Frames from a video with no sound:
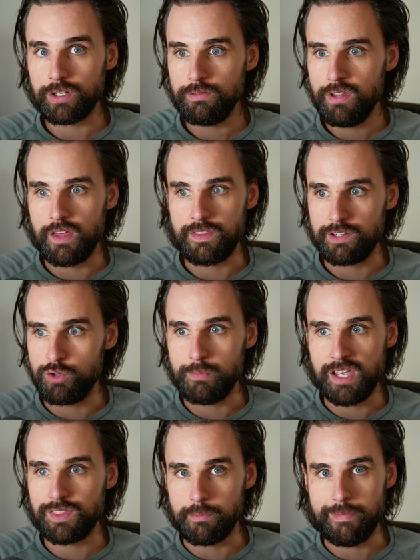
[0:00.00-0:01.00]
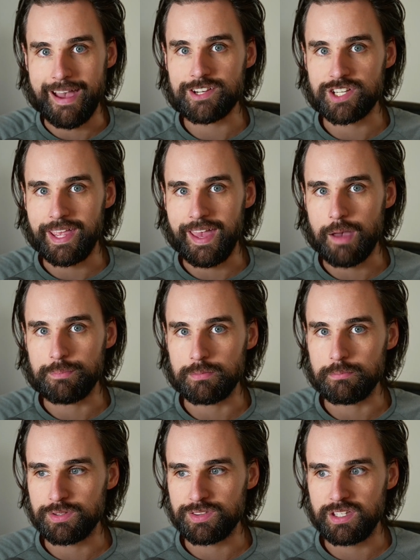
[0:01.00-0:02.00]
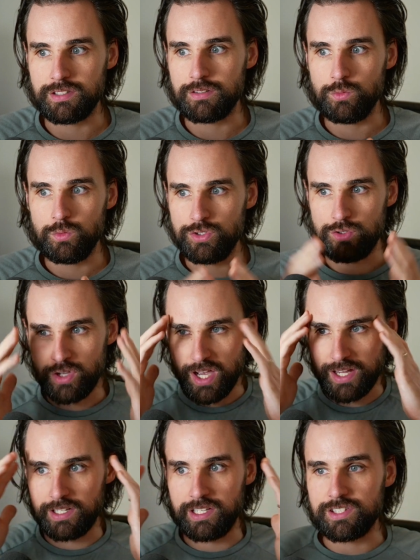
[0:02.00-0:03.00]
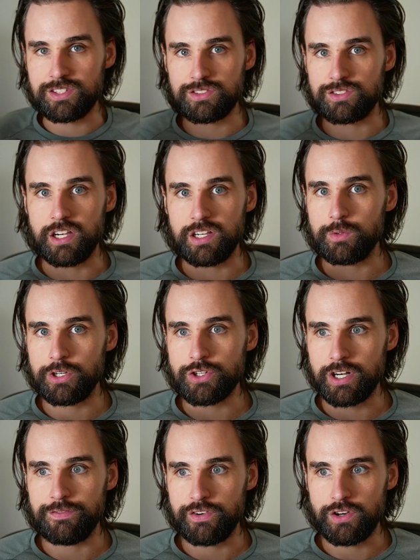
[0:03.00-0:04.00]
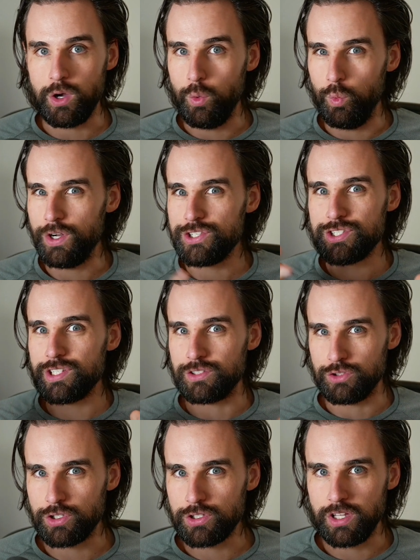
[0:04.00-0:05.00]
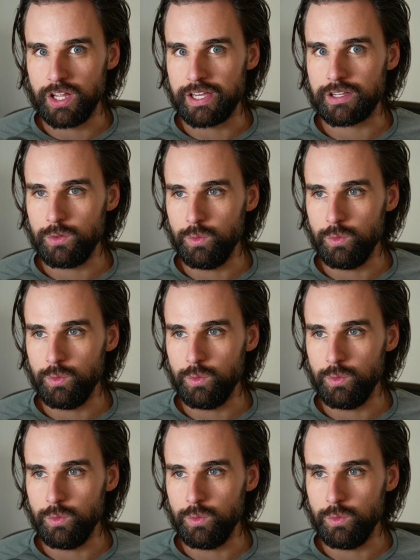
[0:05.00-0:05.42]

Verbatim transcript: and then you make the magic happen, but then you kind of get stuck when you're trying to figure out what should it look like?